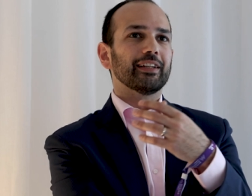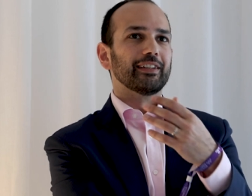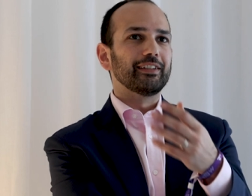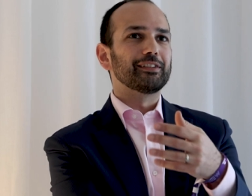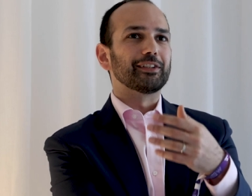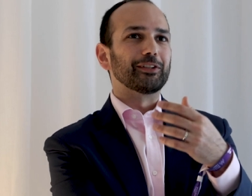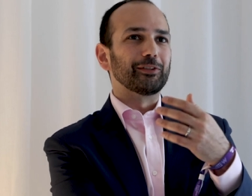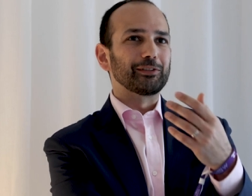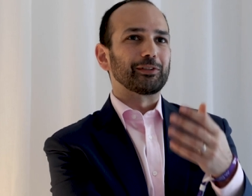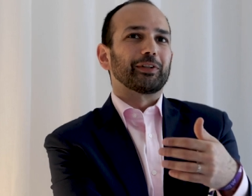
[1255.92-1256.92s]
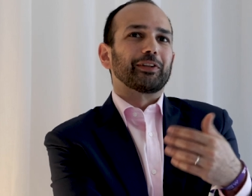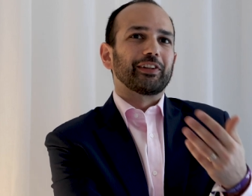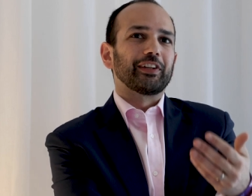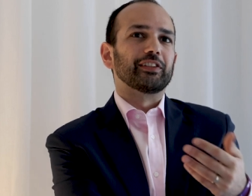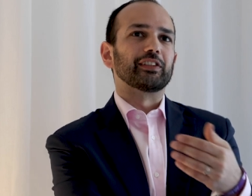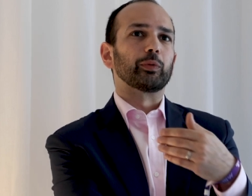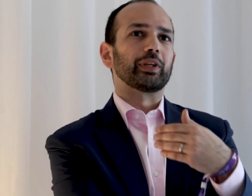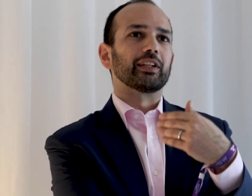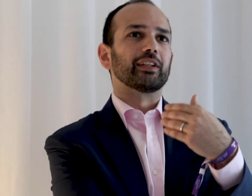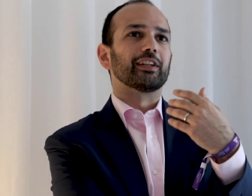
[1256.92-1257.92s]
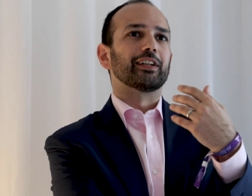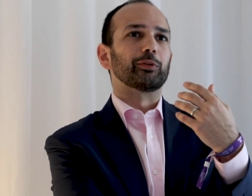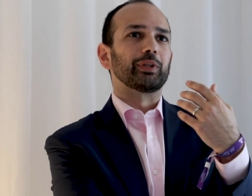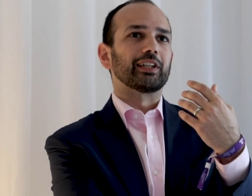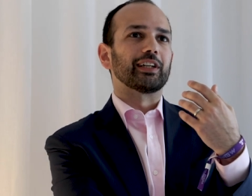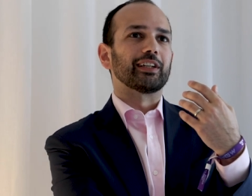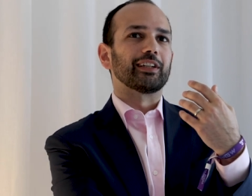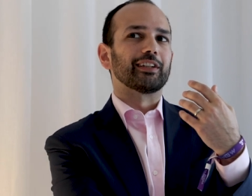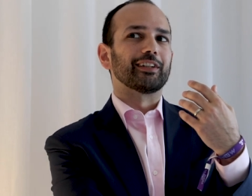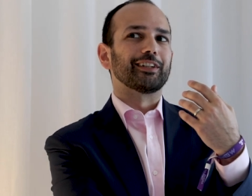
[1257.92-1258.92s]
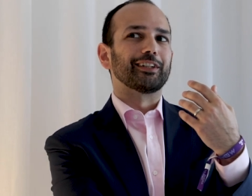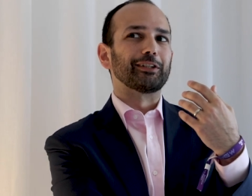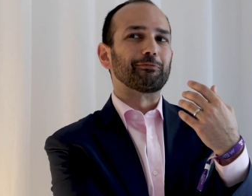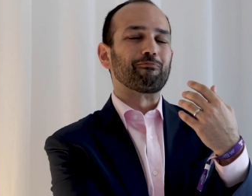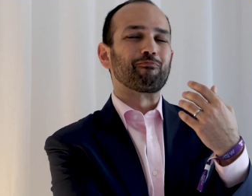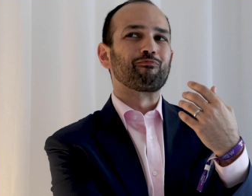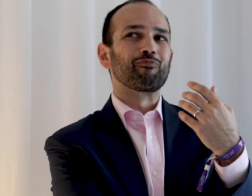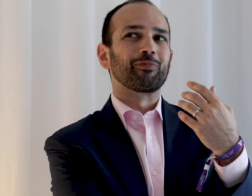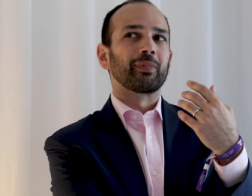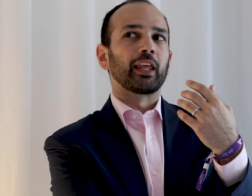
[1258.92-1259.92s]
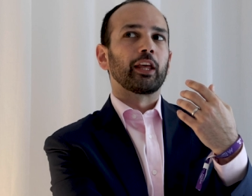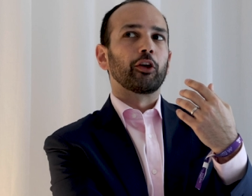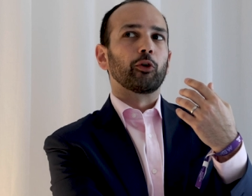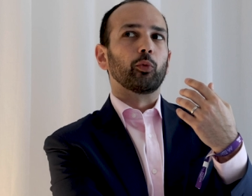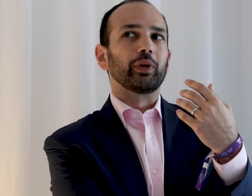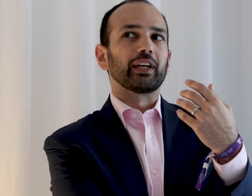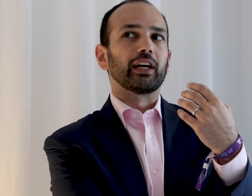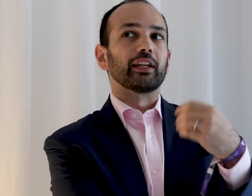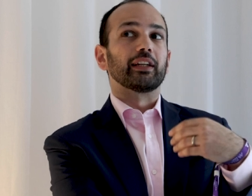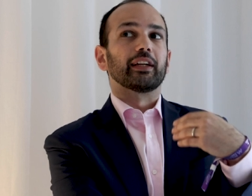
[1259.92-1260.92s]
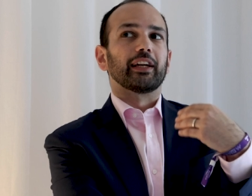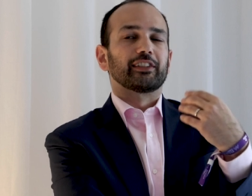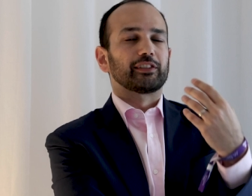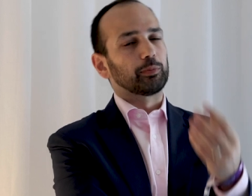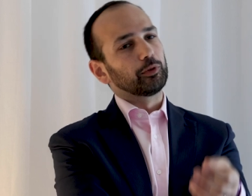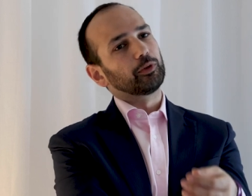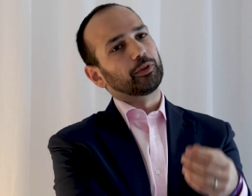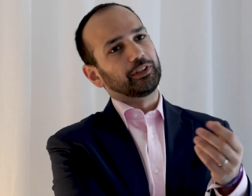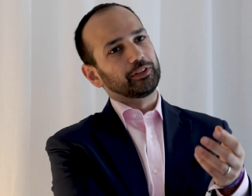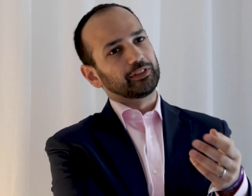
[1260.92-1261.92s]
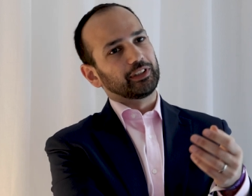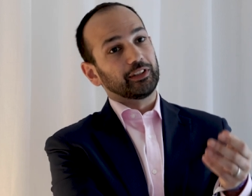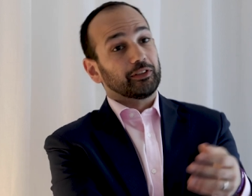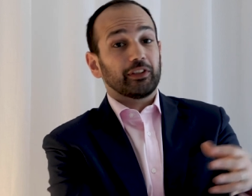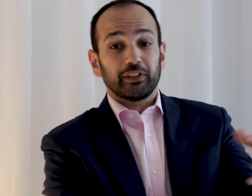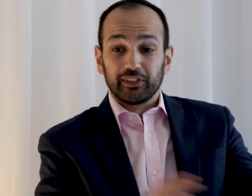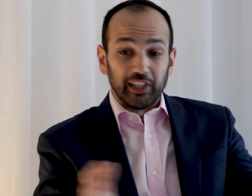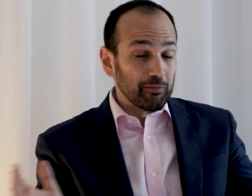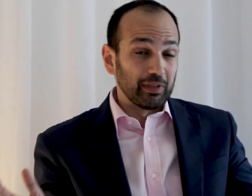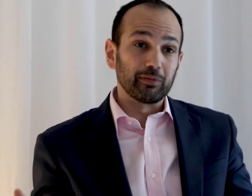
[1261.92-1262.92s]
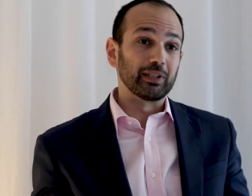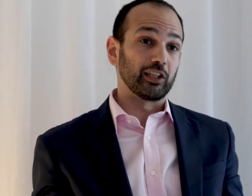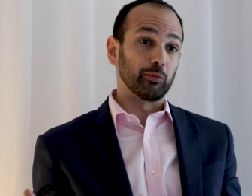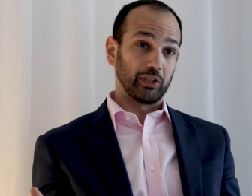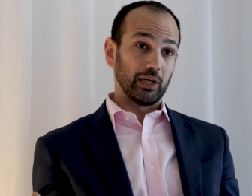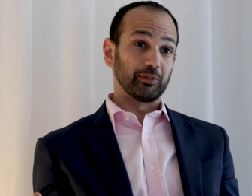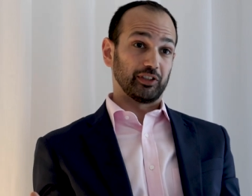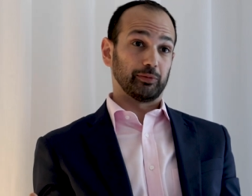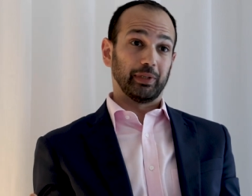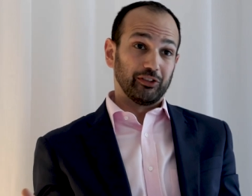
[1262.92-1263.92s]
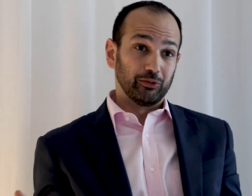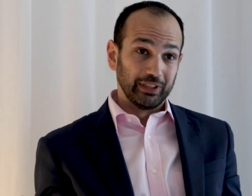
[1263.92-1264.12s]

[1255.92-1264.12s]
these are also other theories that we can uh, we can um, we can explore using you know, they're in the same mathematical parameter space